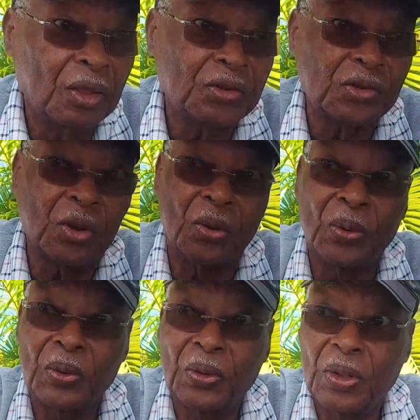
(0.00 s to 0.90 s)

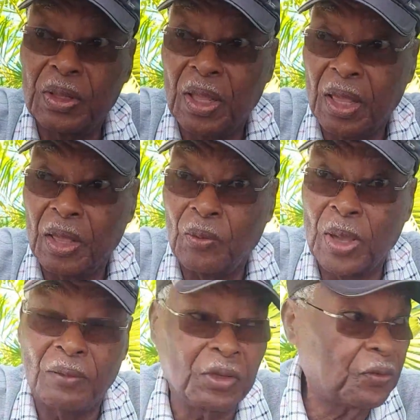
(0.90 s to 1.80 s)
So
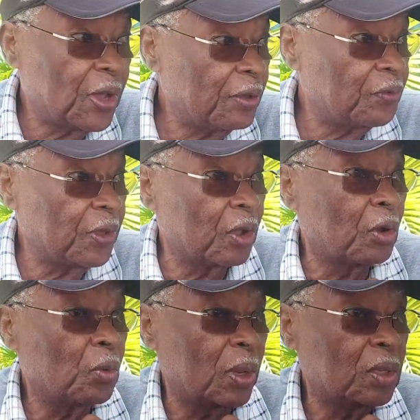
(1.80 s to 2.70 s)
we have the
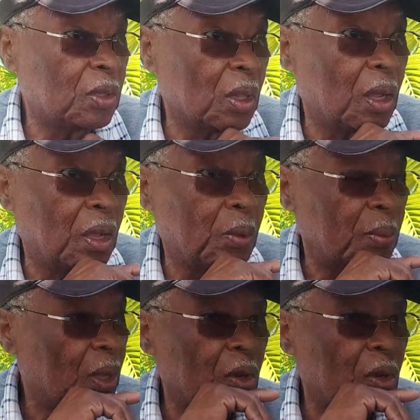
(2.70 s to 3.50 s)
5-finger, I don't